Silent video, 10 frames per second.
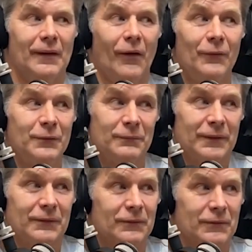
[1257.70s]

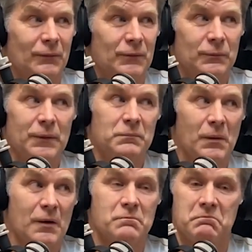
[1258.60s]
ultimately dogs coming to me,
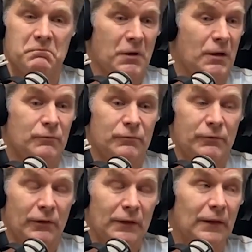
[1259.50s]
a
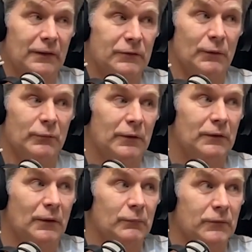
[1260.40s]
very large number
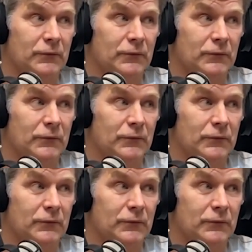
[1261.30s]
end up with